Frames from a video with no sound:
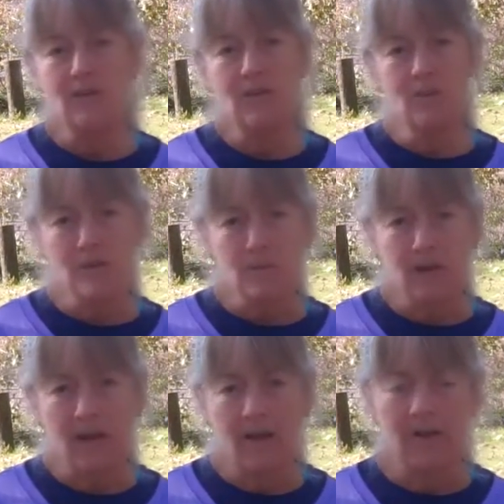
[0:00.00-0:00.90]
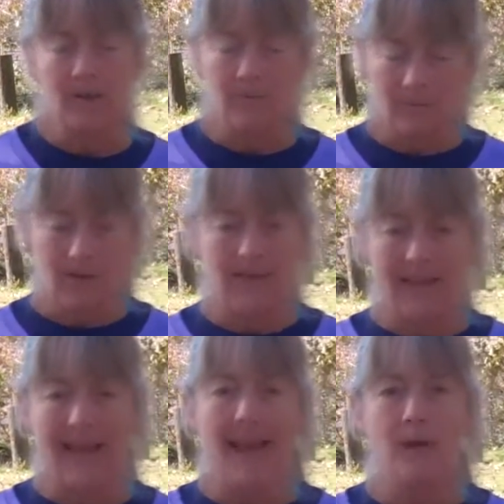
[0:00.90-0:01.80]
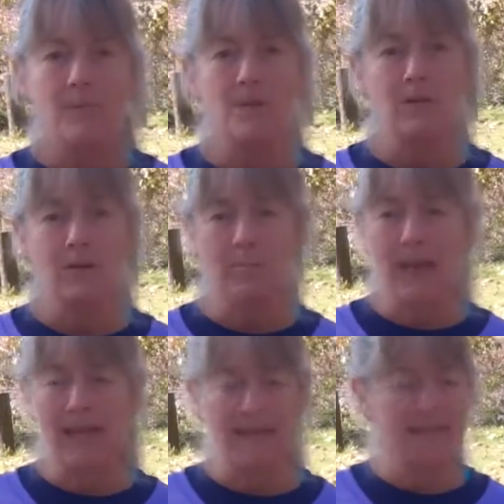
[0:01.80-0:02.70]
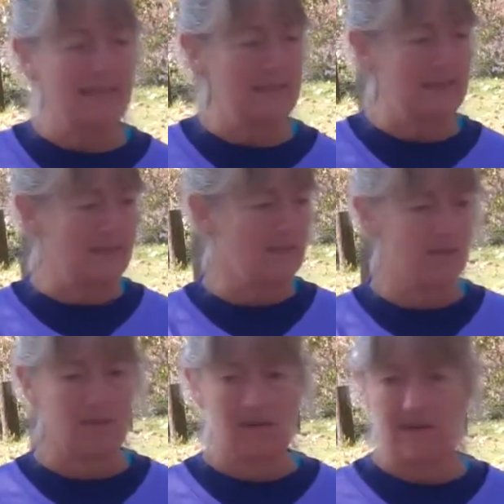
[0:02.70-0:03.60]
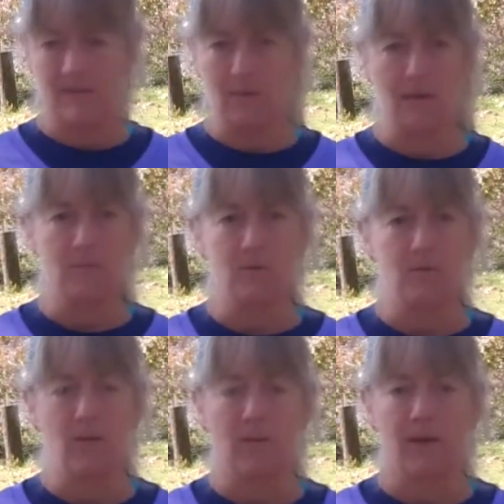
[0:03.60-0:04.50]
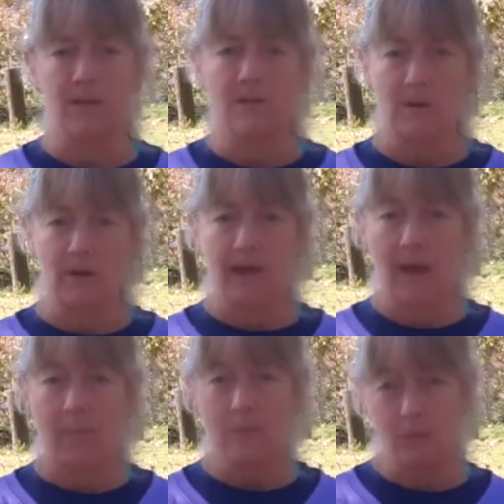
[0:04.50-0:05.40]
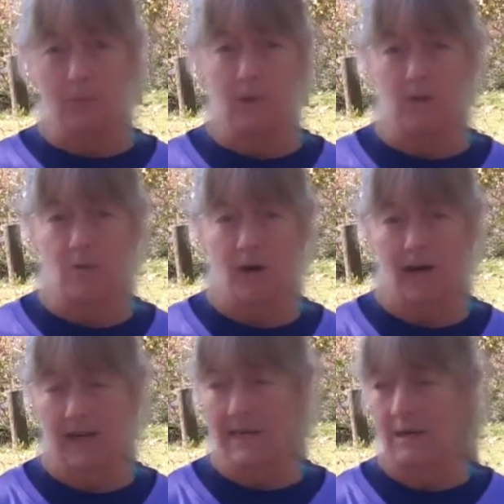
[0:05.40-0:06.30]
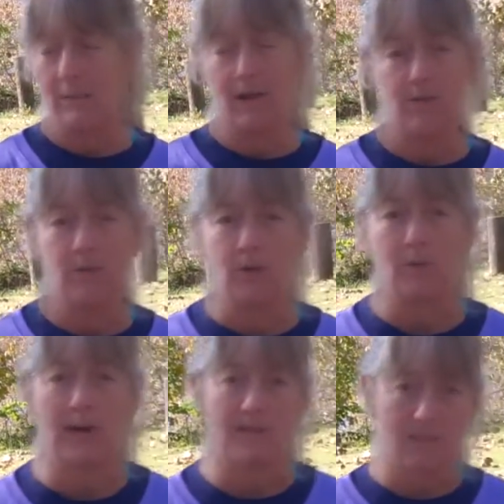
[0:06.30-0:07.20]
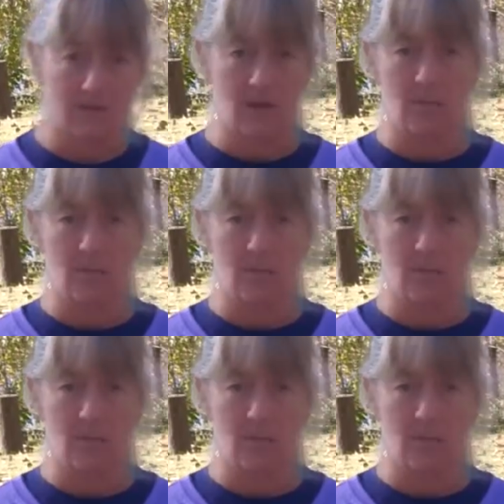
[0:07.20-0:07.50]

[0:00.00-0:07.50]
do as well. That helps you look back and see, these are the days when I'm doing real well, and so it helps you with your training to get ready for your race, to know